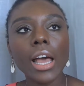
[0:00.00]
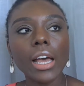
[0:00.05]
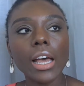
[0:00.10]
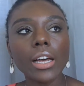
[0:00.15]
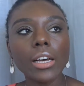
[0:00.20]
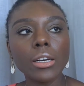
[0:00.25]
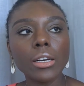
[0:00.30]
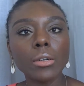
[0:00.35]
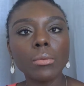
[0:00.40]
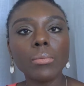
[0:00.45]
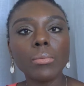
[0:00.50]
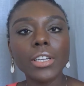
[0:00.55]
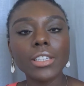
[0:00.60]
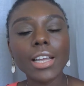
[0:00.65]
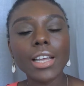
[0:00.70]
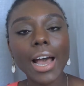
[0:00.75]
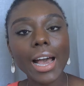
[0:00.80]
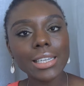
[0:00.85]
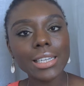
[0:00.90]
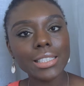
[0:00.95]
uh,
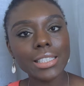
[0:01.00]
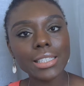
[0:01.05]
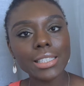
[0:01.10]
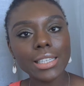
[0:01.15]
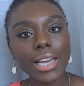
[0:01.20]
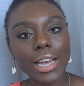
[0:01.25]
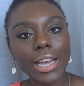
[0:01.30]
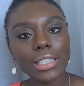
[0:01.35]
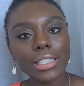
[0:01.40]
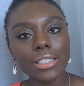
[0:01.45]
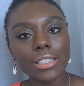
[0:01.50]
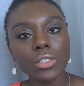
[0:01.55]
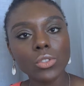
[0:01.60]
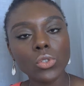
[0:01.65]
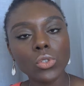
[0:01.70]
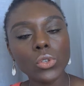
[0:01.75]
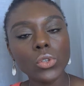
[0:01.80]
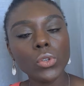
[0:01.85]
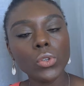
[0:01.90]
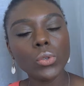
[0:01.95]
but I decided
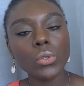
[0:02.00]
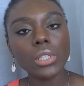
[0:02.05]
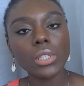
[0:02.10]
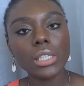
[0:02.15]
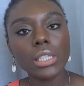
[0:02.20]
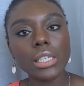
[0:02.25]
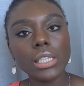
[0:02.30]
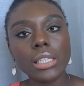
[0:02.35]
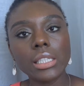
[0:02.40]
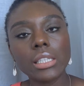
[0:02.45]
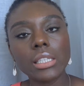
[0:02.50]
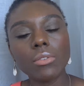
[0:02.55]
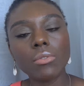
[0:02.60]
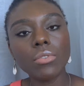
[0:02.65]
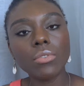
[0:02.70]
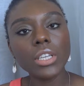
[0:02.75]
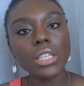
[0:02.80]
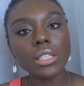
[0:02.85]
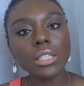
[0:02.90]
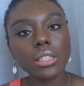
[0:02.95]
to use it
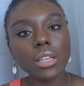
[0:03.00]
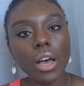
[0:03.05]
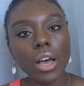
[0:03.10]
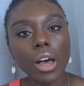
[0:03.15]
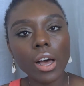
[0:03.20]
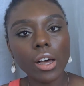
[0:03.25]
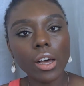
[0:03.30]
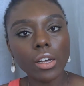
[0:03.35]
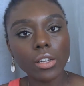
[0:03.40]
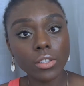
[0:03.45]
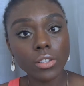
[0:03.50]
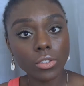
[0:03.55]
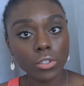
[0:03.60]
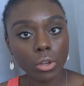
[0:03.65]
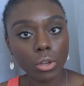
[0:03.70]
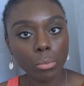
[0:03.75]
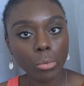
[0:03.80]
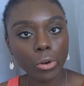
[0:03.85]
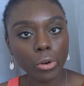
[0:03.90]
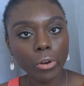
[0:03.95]
this uh,
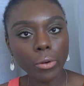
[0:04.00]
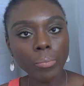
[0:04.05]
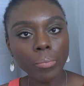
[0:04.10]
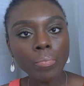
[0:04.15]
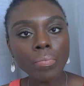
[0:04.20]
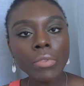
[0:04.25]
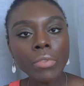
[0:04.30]
summer.